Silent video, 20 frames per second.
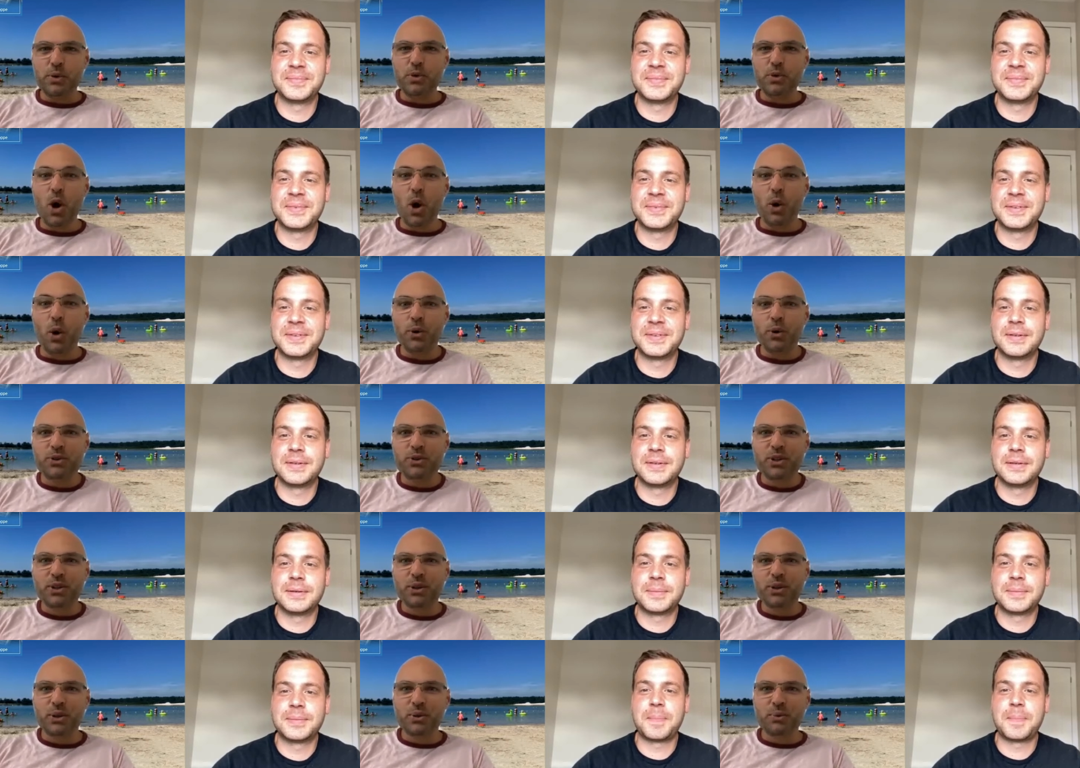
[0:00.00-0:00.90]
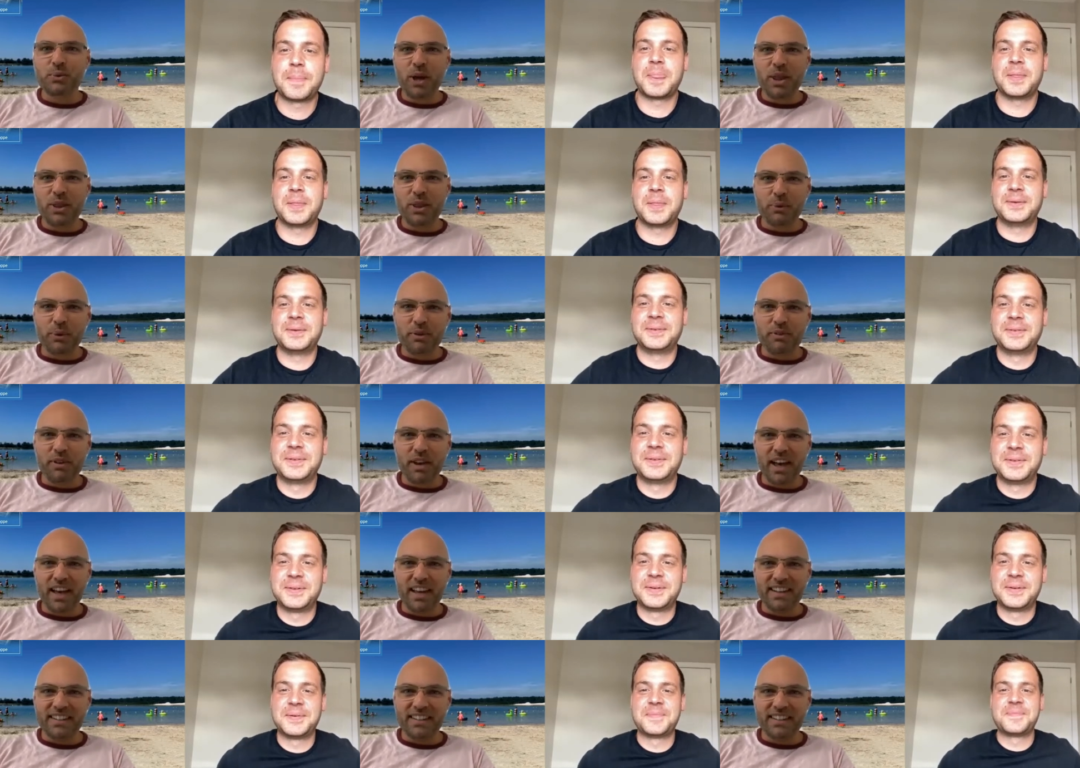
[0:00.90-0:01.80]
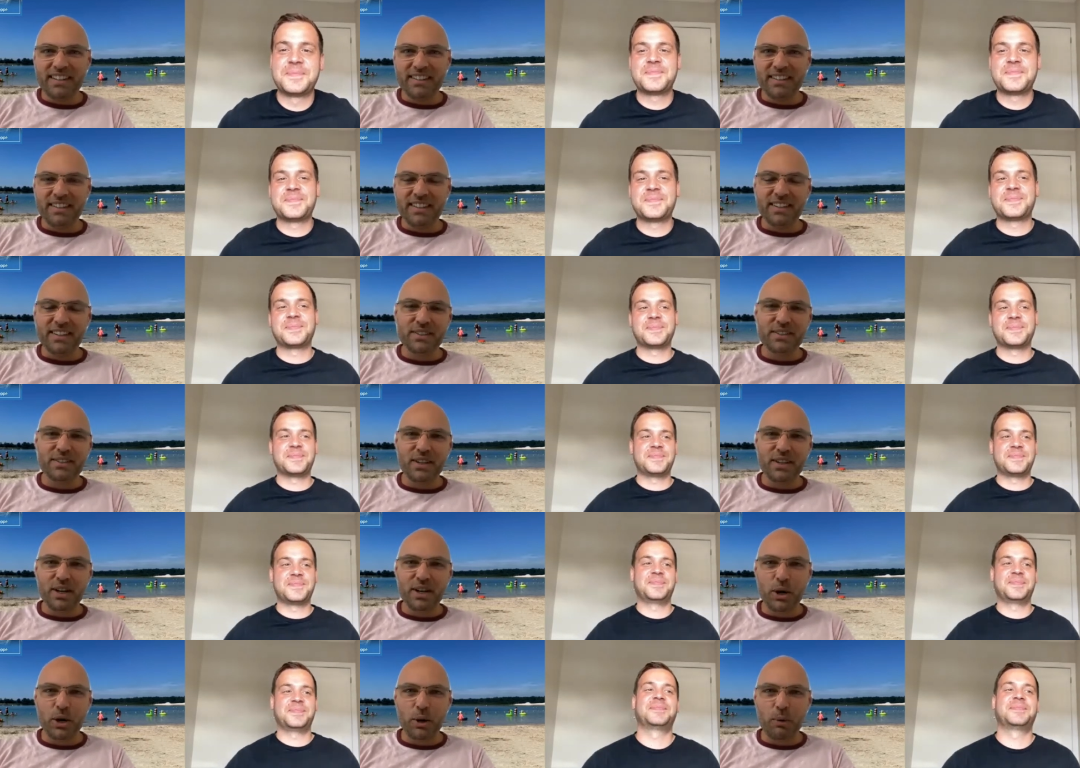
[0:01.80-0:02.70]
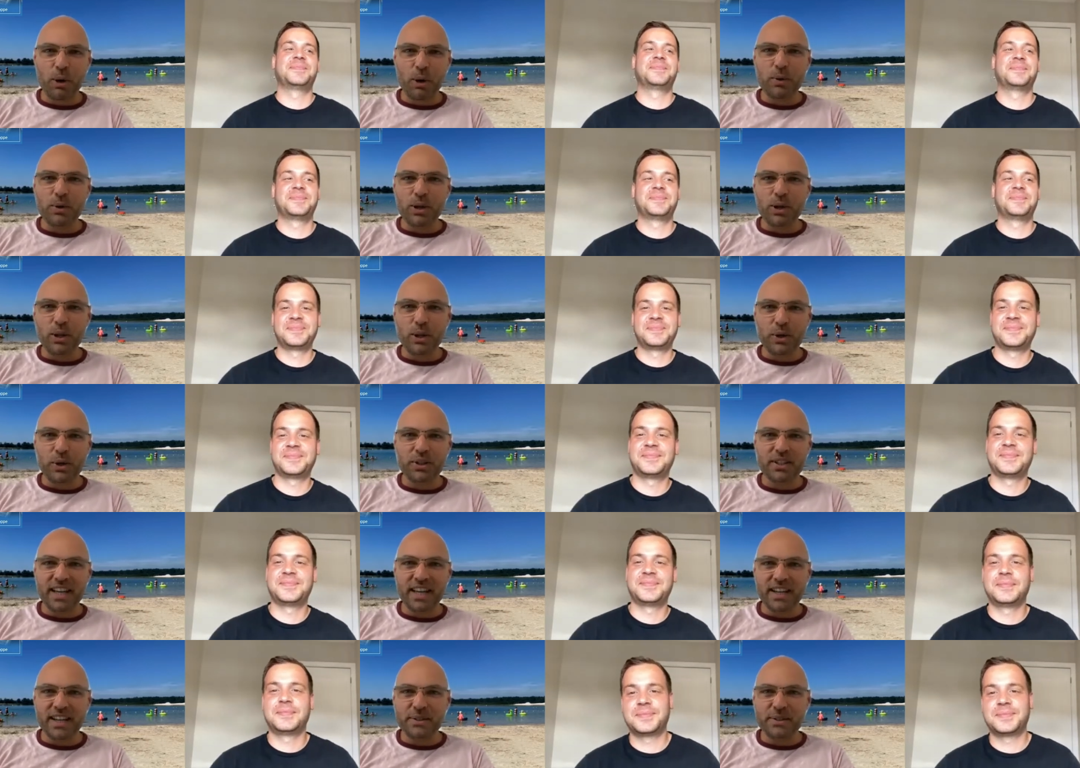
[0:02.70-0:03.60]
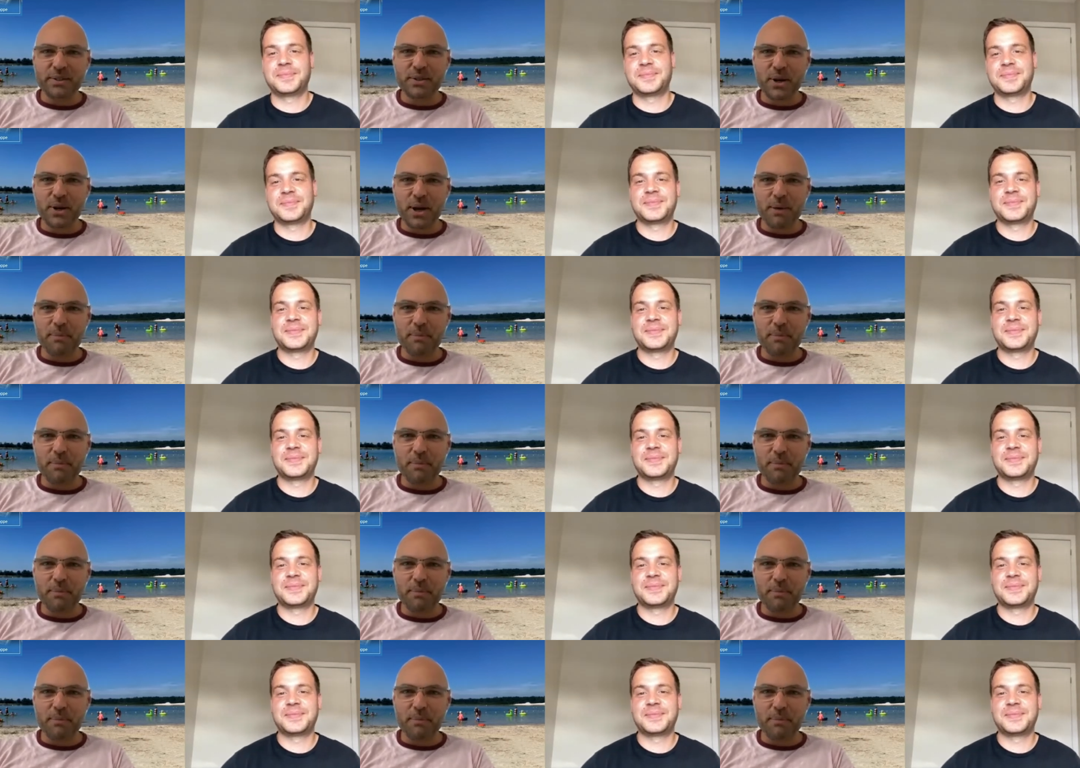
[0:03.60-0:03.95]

Speaker 1: nod to the good weather we've had in this uh, Corona lockdown time.